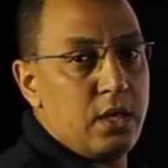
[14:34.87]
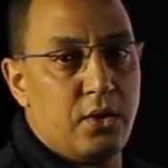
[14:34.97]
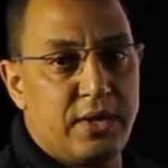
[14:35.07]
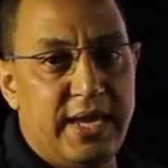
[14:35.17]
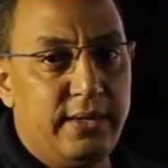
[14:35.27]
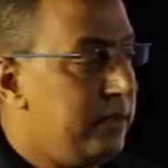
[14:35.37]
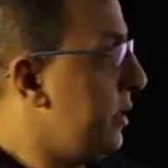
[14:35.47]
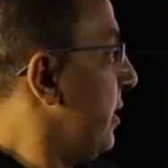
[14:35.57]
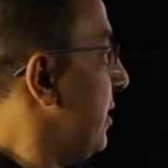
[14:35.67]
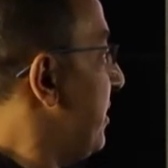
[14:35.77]

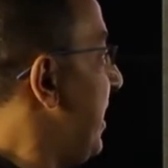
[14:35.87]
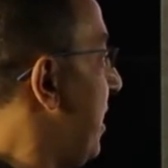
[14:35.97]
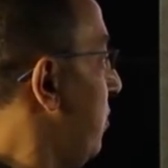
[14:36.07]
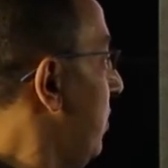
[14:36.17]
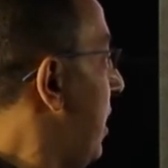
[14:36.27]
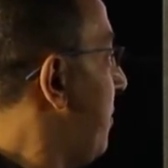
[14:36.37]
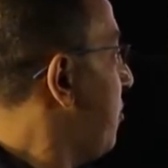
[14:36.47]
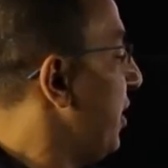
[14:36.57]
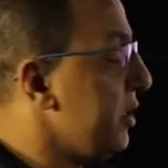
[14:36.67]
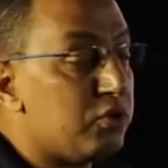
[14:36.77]
Okay, now I'm
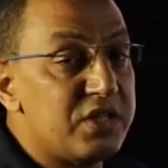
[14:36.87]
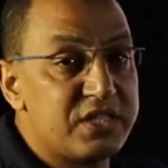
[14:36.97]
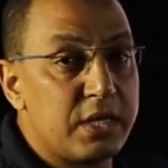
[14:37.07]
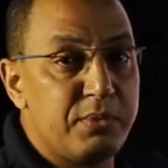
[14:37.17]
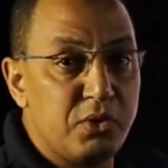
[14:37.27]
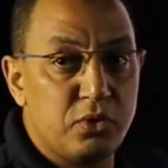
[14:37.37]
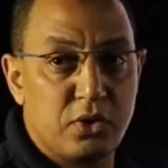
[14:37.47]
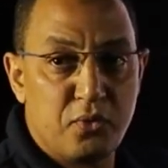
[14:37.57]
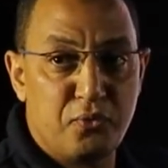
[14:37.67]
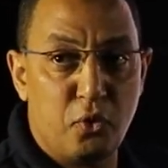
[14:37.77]
going to
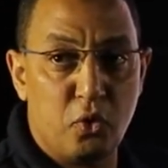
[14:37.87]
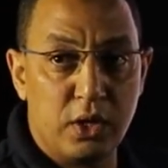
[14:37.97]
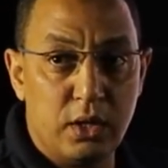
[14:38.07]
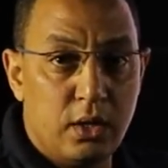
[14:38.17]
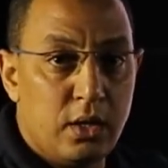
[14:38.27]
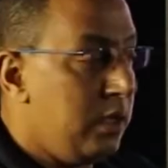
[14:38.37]
distribute 4